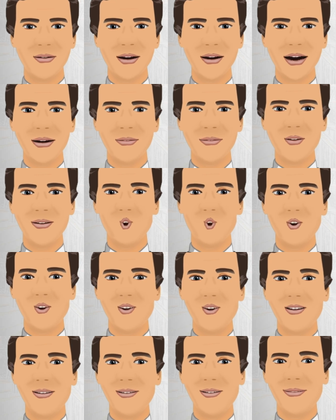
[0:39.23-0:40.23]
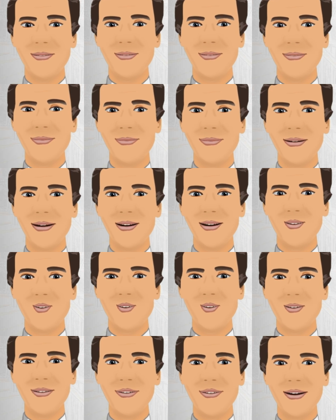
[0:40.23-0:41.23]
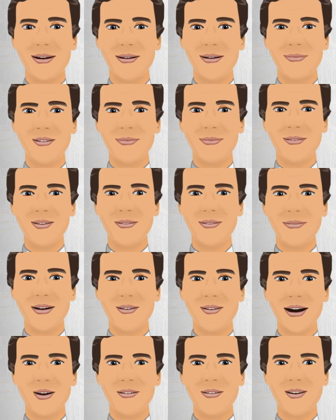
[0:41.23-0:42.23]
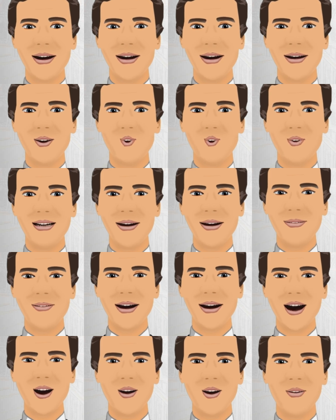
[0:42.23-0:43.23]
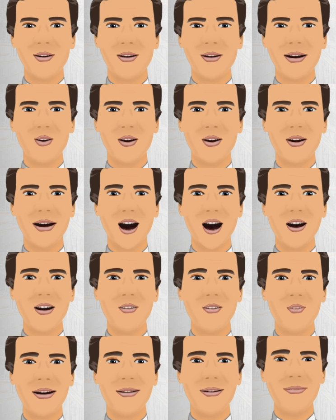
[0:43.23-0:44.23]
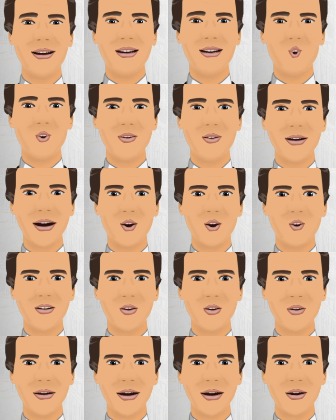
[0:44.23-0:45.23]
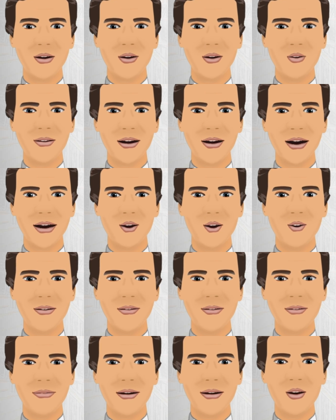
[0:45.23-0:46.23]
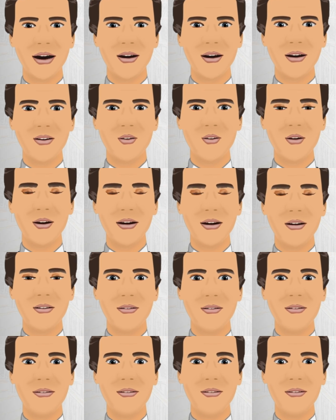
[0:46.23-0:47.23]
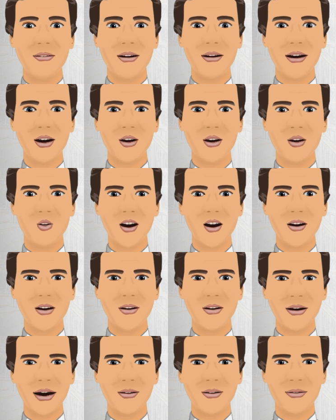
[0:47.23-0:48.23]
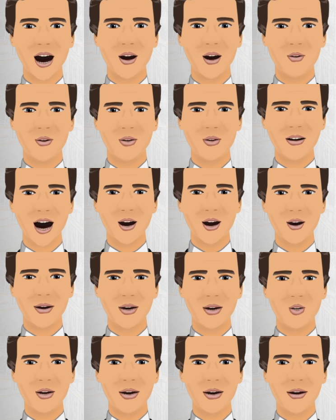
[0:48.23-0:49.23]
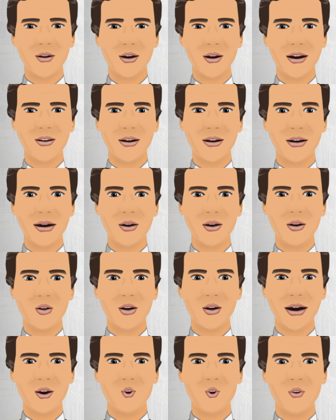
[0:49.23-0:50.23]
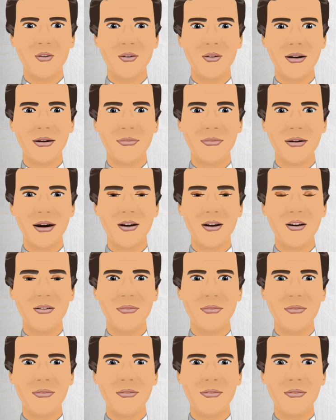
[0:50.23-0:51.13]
Every year, on his birthday, the 15th of September is celebrated as Engineers' Day in India in his memory. He is held in high regard as a preeminent engineer of India.